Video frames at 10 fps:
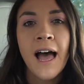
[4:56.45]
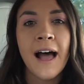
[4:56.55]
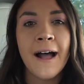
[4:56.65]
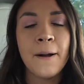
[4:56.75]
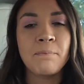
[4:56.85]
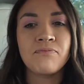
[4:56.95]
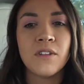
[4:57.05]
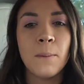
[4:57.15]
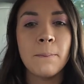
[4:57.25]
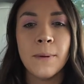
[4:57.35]
Um,
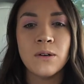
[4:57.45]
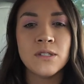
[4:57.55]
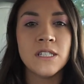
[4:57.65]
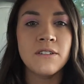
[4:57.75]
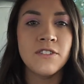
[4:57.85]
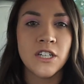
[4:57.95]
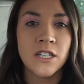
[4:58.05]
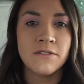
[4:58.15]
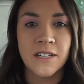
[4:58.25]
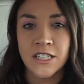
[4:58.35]
most of
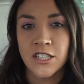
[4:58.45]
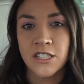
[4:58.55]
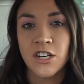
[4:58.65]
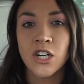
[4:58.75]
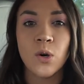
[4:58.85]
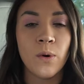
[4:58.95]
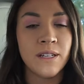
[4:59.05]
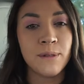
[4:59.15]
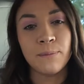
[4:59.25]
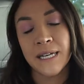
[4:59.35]
your vendors are
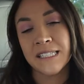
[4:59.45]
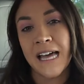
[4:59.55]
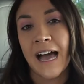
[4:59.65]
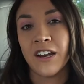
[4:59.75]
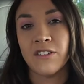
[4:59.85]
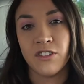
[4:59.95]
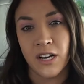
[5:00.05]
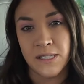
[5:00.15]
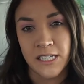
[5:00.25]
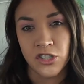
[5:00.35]
going to be based out of
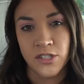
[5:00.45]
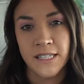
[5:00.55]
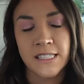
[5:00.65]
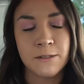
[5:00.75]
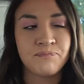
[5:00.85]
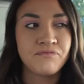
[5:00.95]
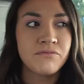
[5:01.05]
Los Angeles